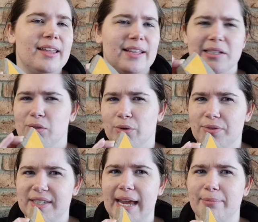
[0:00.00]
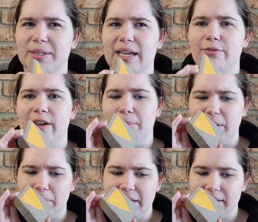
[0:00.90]
that sort of same scent family,
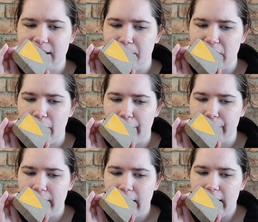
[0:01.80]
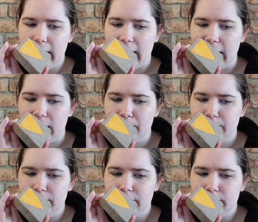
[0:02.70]
please let me know. Um,